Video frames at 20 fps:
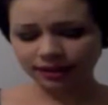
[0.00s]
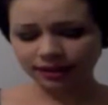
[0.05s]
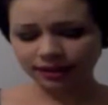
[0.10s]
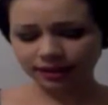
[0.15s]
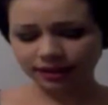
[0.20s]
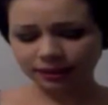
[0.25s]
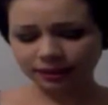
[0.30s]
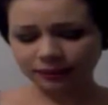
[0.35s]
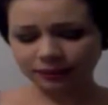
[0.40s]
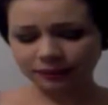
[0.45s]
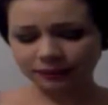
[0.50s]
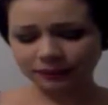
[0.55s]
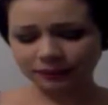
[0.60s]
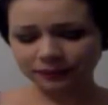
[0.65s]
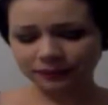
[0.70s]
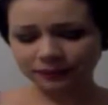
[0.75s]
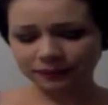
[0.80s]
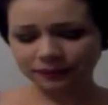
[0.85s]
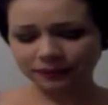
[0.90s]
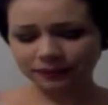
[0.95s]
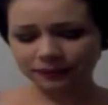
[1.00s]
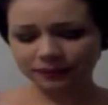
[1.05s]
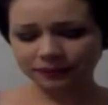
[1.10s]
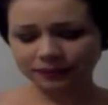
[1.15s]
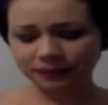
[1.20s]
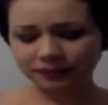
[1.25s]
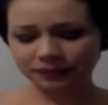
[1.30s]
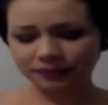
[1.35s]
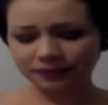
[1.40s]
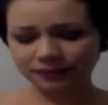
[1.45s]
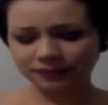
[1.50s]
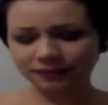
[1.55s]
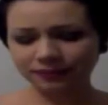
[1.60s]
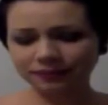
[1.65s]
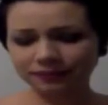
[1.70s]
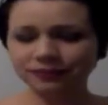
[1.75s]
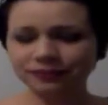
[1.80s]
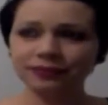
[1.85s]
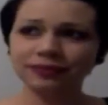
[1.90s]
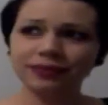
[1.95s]
Um, I'm
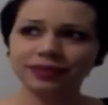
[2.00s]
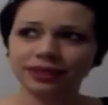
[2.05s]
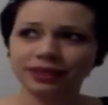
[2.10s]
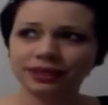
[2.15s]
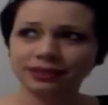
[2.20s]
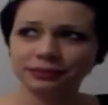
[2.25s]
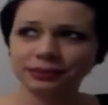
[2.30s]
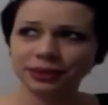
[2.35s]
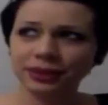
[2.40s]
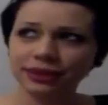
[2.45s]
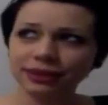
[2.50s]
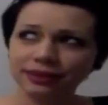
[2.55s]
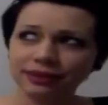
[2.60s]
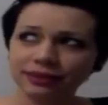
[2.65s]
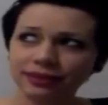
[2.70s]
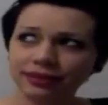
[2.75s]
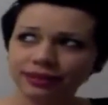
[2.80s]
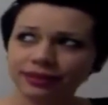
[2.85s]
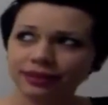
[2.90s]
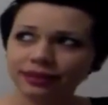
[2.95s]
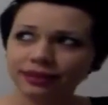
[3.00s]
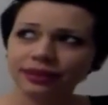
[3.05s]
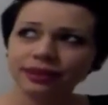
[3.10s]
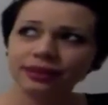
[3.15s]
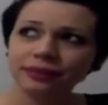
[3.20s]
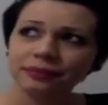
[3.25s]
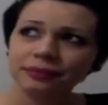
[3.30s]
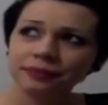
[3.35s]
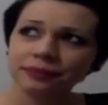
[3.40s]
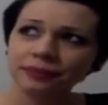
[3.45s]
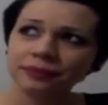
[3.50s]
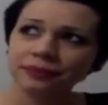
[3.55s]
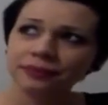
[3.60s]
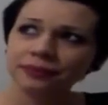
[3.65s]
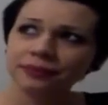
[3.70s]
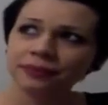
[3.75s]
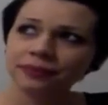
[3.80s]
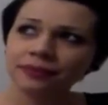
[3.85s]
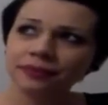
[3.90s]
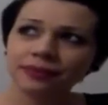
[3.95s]
hmm, trying to think.
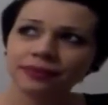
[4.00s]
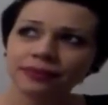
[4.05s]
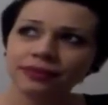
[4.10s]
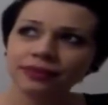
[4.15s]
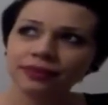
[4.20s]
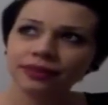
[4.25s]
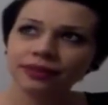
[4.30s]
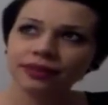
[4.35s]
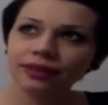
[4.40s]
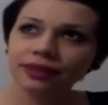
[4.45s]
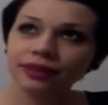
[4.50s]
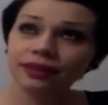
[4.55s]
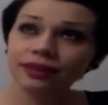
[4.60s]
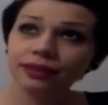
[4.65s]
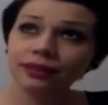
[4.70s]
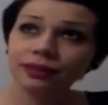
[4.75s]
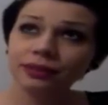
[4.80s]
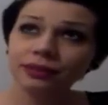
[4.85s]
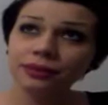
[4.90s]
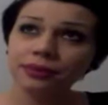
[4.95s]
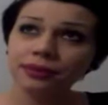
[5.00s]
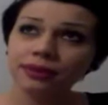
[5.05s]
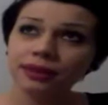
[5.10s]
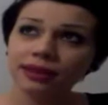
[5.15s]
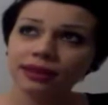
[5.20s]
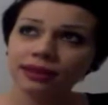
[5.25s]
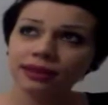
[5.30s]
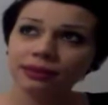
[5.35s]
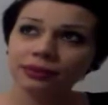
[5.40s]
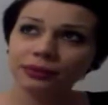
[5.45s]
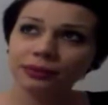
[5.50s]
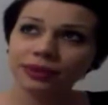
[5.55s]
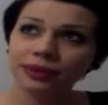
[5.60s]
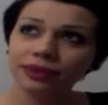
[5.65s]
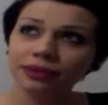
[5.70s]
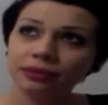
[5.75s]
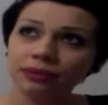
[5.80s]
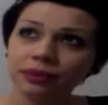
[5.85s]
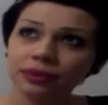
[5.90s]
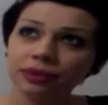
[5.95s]
I know that
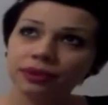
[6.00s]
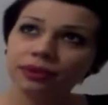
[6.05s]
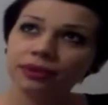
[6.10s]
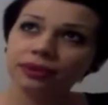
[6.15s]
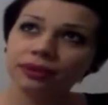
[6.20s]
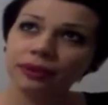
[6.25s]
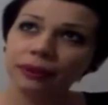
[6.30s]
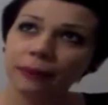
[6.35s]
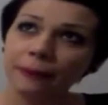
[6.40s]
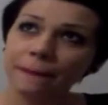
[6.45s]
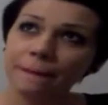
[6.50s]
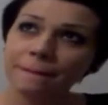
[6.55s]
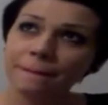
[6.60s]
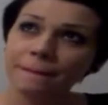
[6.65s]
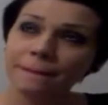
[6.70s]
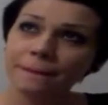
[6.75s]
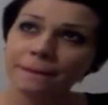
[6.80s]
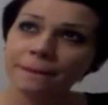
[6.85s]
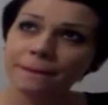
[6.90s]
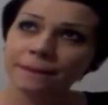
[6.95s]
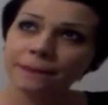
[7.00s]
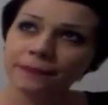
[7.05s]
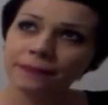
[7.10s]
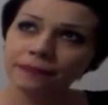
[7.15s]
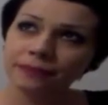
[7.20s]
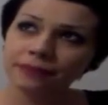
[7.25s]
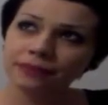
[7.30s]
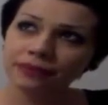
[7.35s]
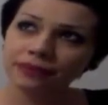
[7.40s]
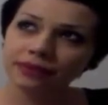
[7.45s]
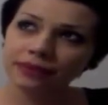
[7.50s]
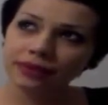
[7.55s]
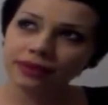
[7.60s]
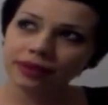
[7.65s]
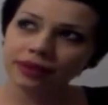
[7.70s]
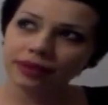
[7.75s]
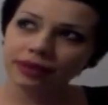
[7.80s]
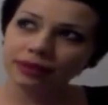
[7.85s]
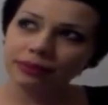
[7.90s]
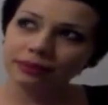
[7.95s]
whenever
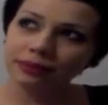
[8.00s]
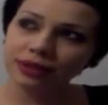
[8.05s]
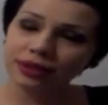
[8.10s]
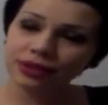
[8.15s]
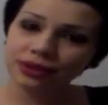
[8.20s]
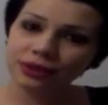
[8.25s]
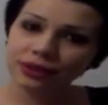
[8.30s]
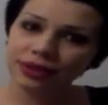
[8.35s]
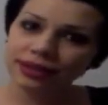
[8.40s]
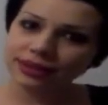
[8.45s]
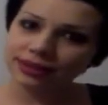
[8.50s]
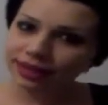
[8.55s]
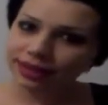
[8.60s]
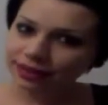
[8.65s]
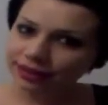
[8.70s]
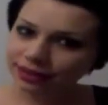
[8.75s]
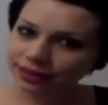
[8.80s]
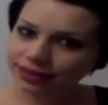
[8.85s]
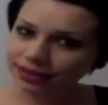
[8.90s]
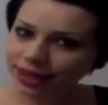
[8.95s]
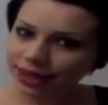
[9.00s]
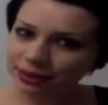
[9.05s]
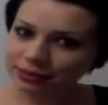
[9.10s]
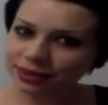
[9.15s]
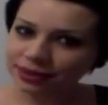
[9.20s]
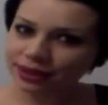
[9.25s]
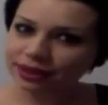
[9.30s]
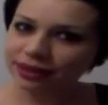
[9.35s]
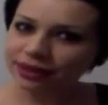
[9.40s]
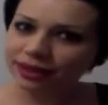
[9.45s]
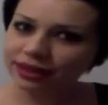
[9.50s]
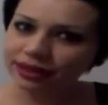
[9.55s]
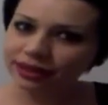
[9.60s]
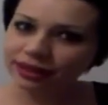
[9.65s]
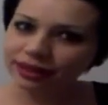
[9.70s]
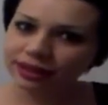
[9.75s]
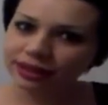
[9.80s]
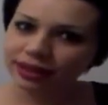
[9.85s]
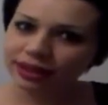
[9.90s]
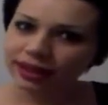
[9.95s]
um, Enjoy the Silence comes
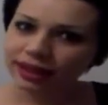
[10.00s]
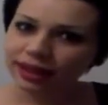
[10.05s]
on.